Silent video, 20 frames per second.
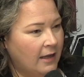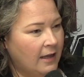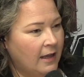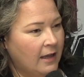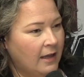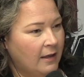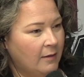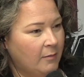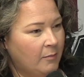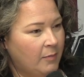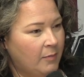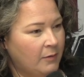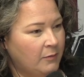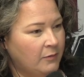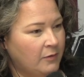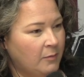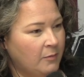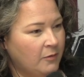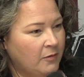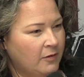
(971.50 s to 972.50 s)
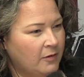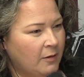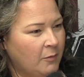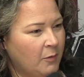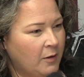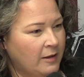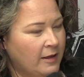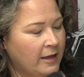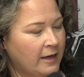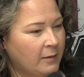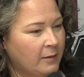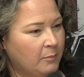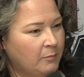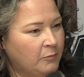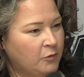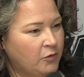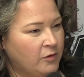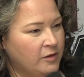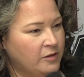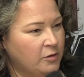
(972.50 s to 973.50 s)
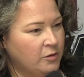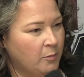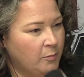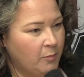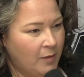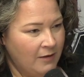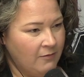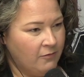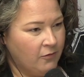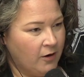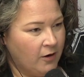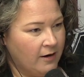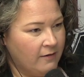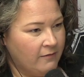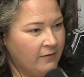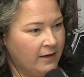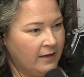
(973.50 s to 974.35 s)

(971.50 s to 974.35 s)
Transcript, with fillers: You, yeah, but it was almost it wasn't like a traditional beef gravy.